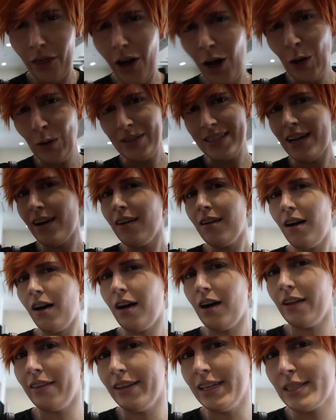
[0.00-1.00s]
oh, the hotel
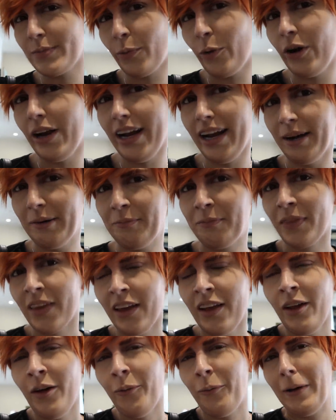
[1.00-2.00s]
called this morning
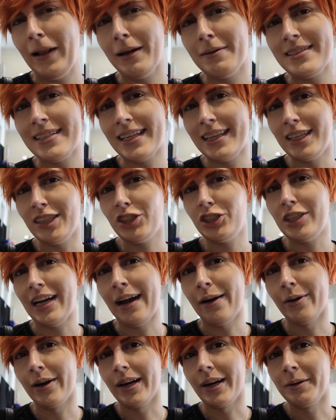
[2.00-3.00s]
while I was in the
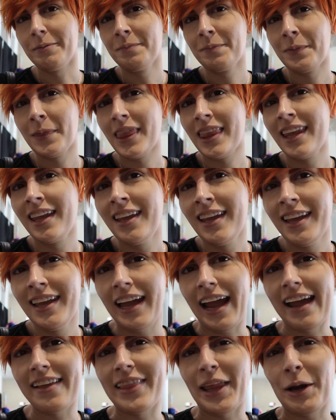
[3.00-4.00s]
shower
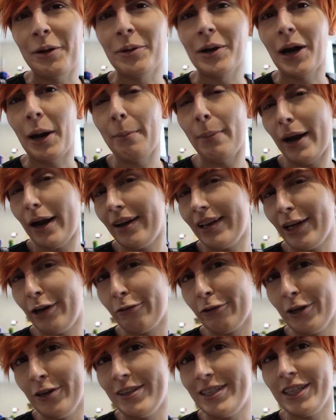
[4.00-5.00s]
and they were
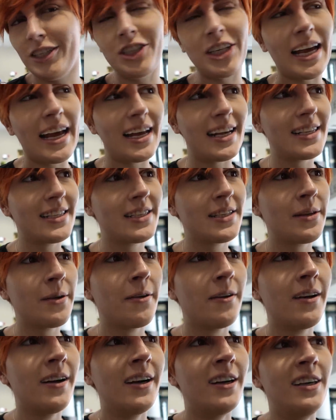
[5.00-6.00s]
apparently rude to Jess
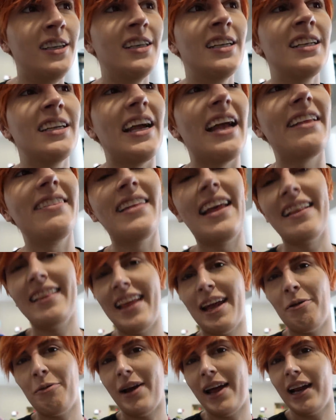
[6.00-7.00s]
and
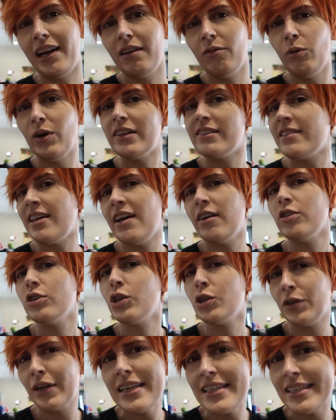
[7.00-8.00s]
then they went, well, tell
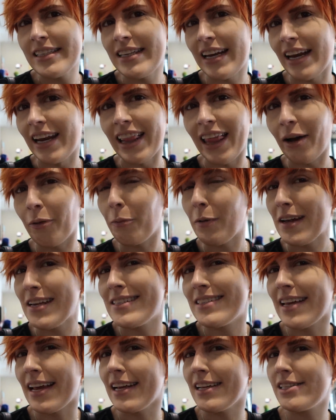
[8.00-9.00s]
Kristen that we
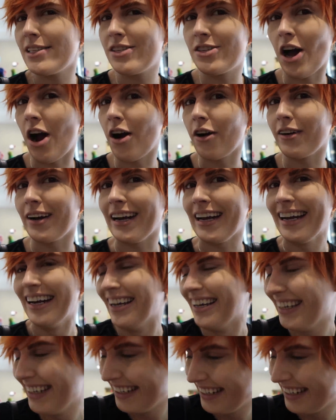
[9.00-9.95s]
say sorry.